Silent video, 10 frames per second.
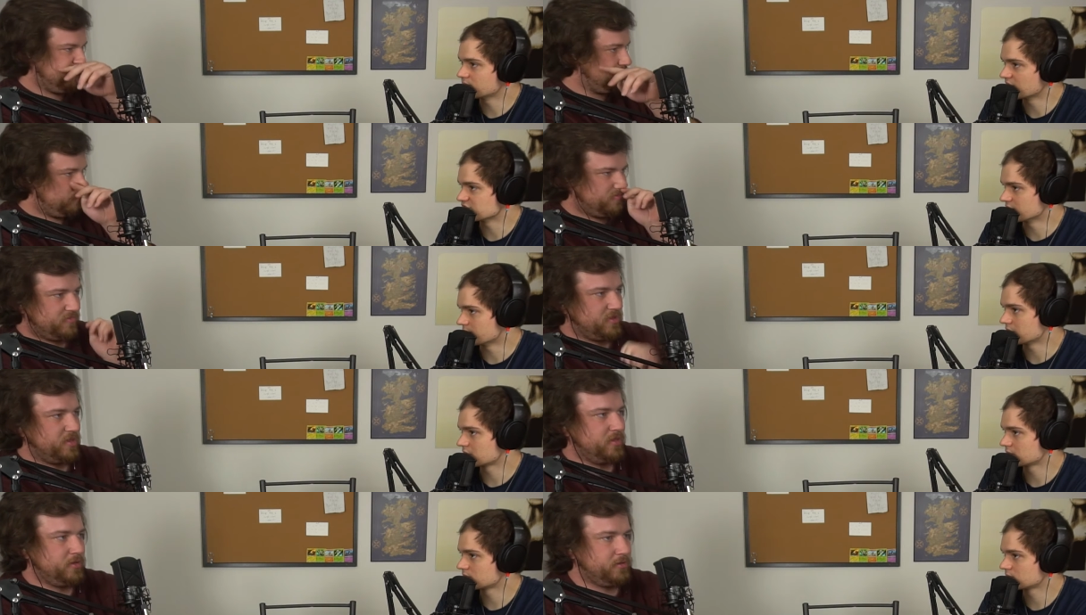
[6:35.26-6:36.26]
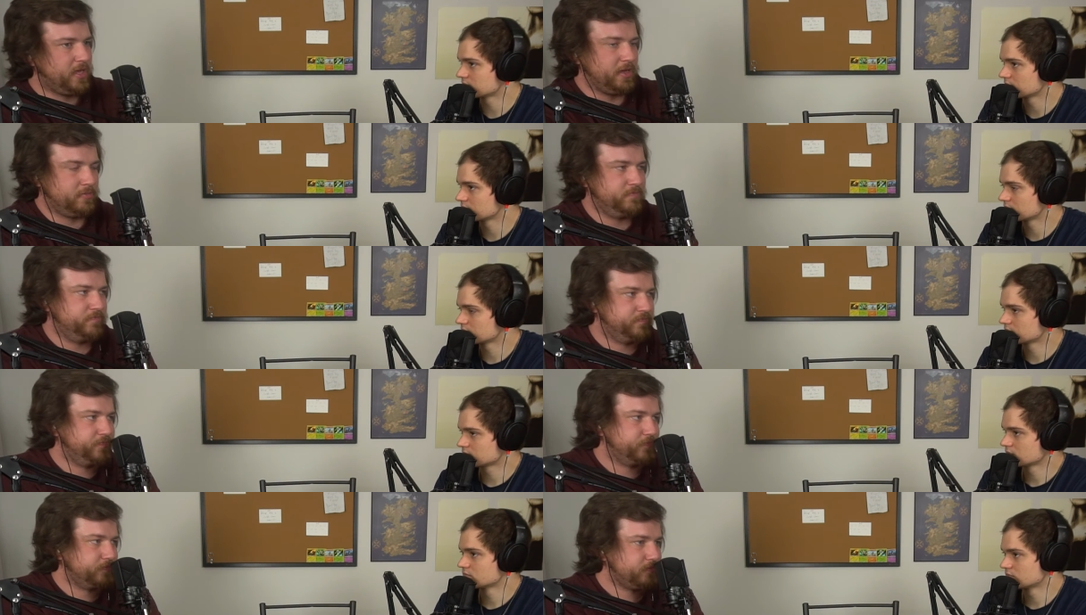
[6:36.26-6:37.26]
Speaker 1: mentioned a book. Yeah,
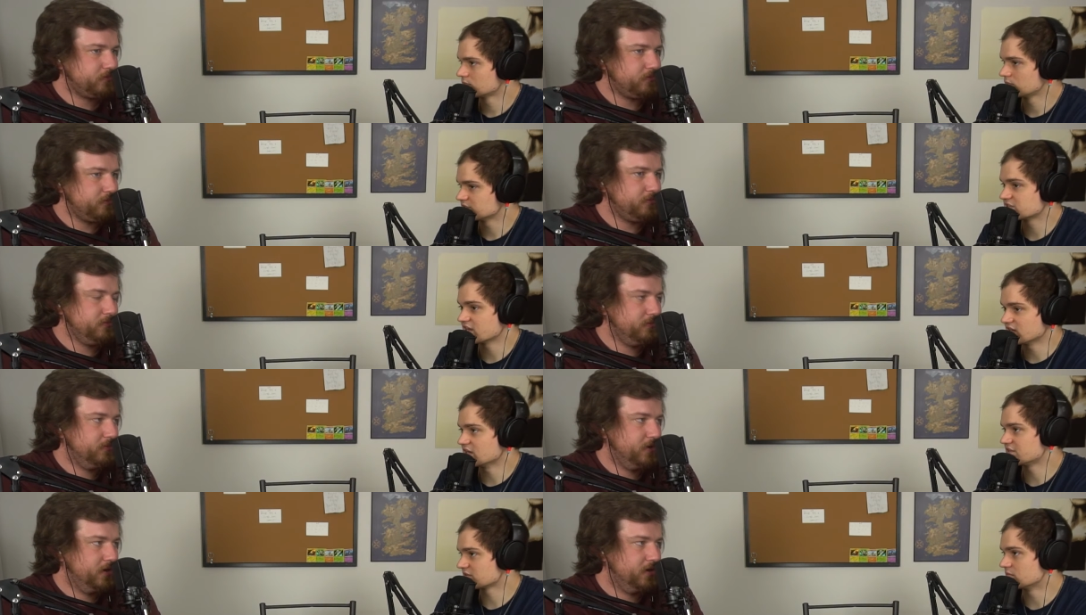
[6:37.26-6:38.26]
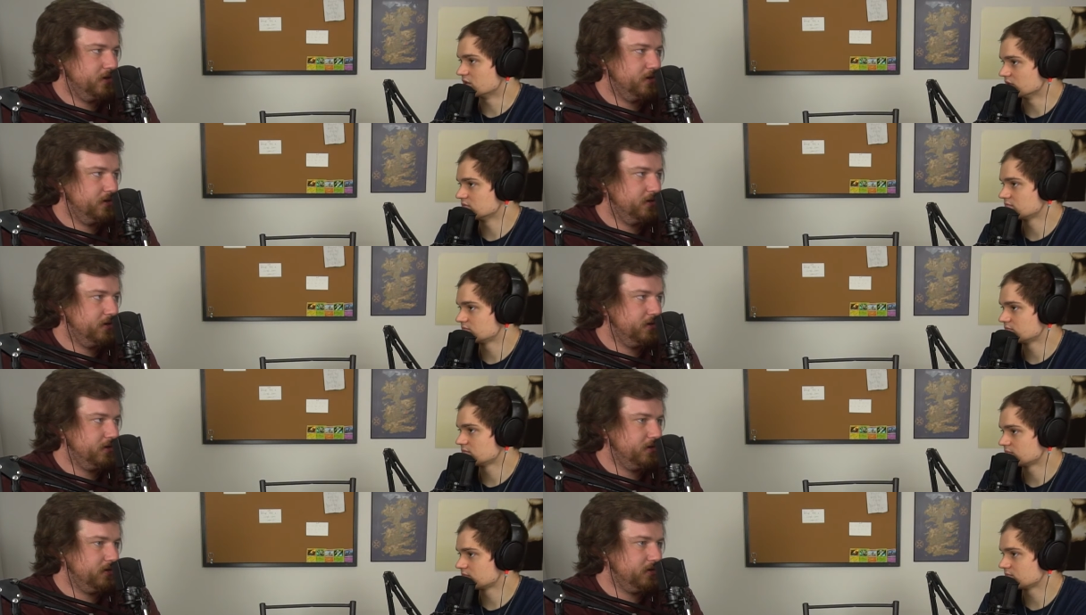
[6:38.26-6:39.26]
which they needed some money.
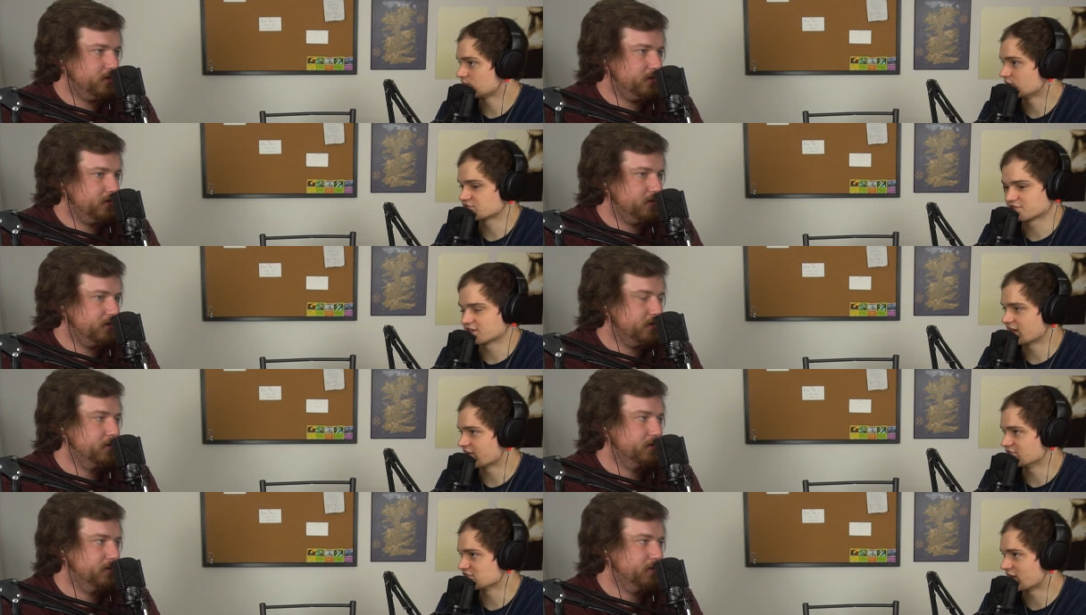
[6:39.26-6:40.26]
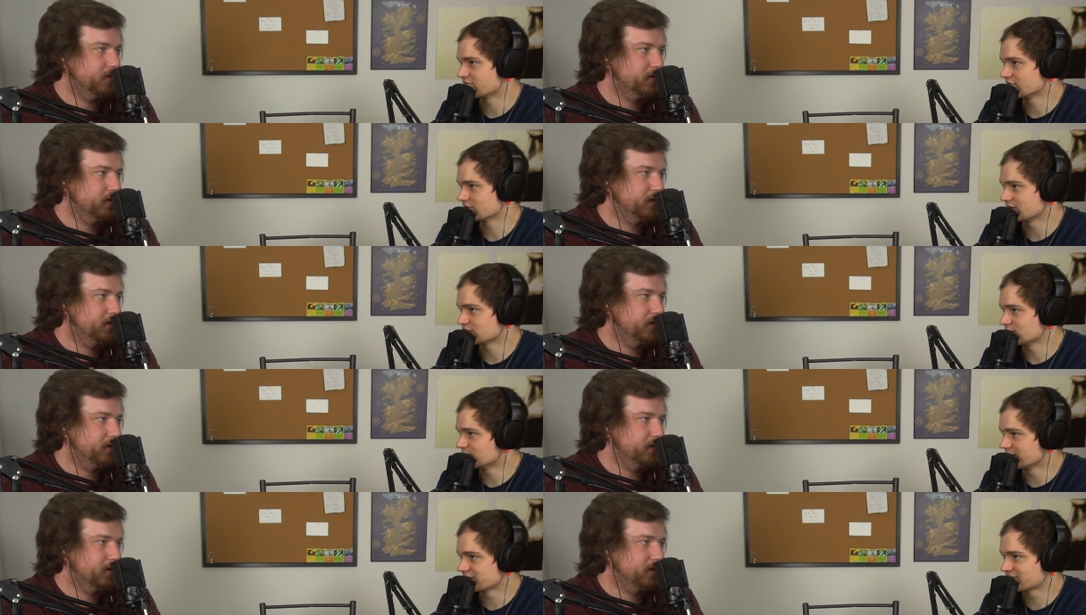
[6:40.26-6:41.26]
Richard didn't have a job for like two
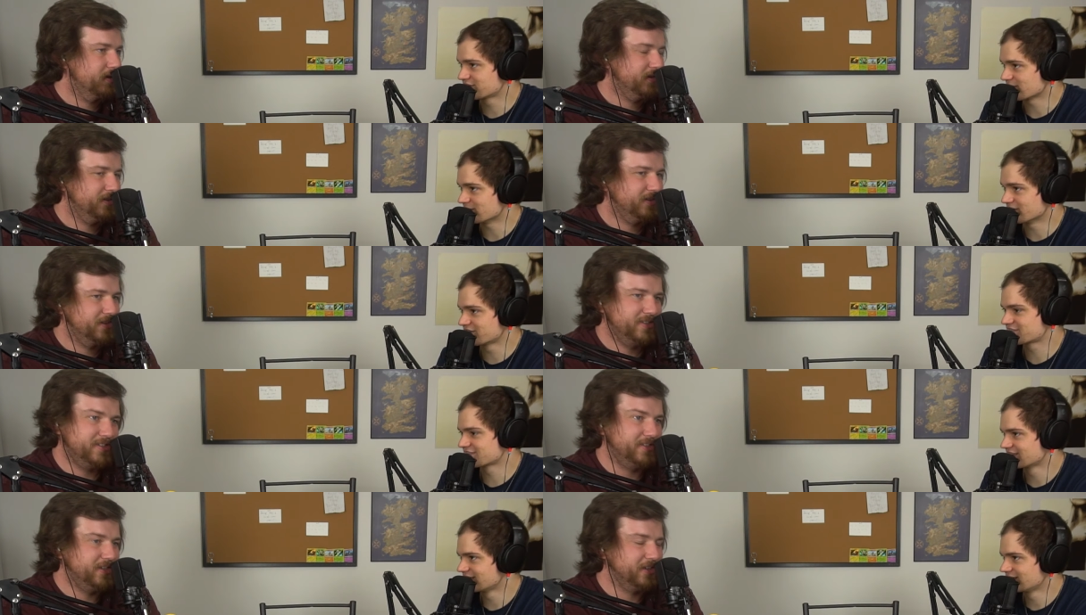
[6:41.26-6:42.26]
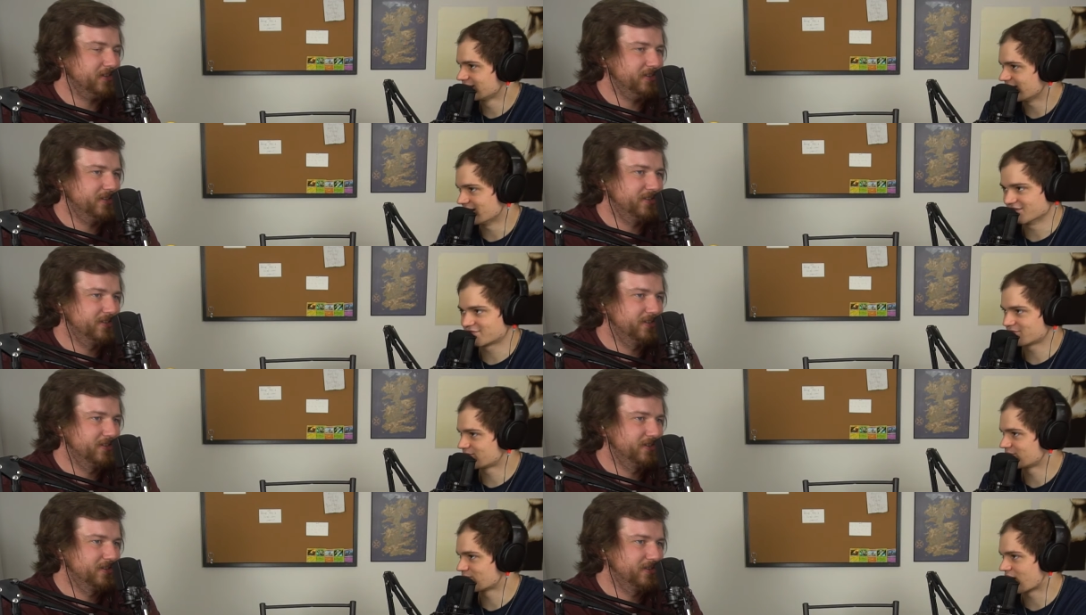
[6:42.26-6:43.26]
months, three months. Yeah, and if
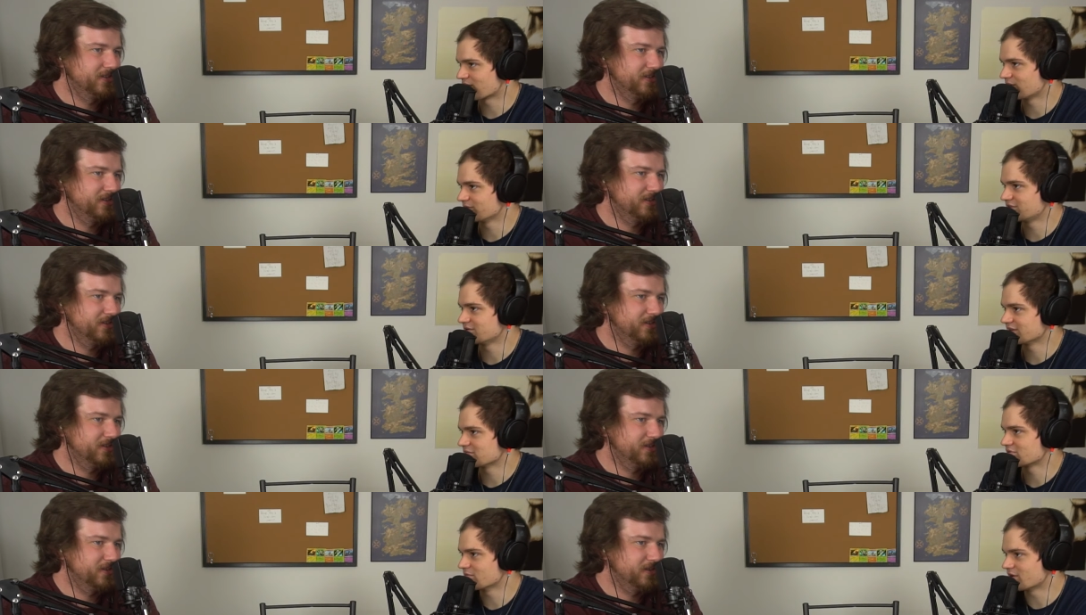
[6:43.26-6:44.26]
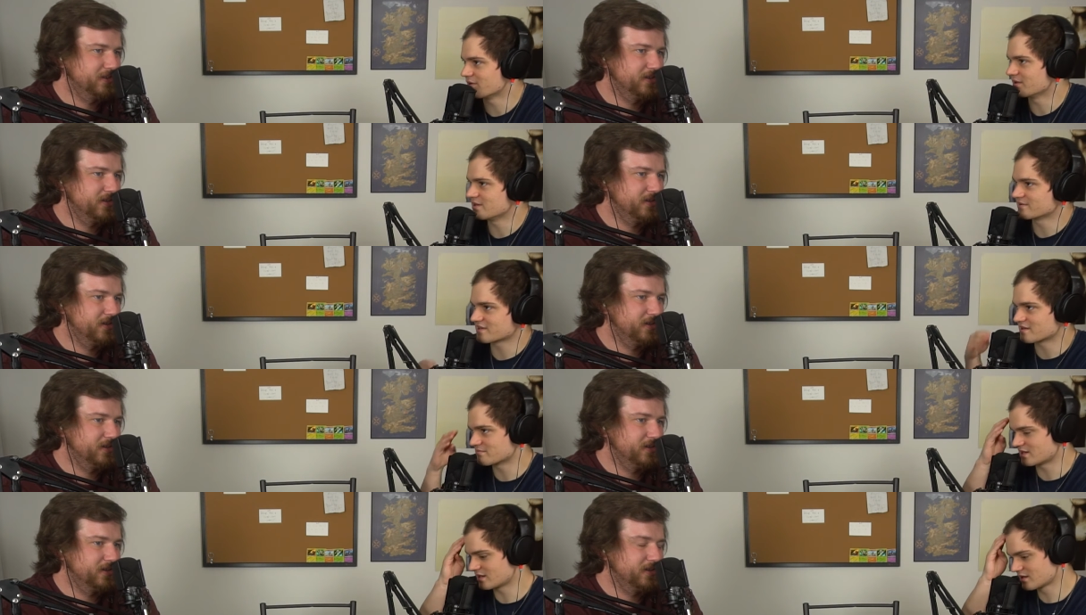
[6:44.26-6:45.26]
Rockwell was doing that pro bono, he wasn't getting
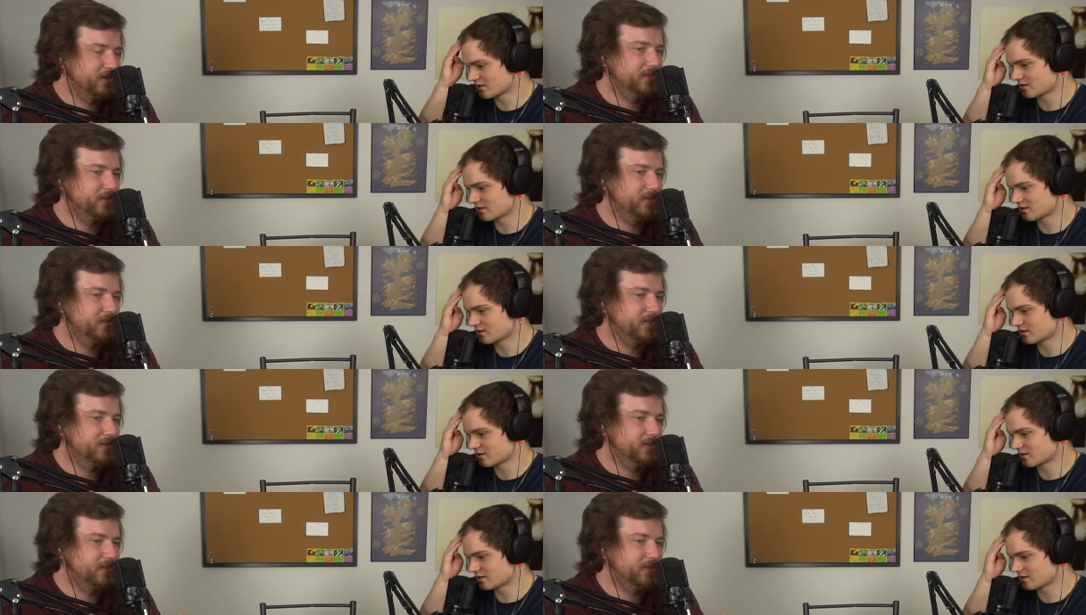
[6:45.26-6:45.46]
paid.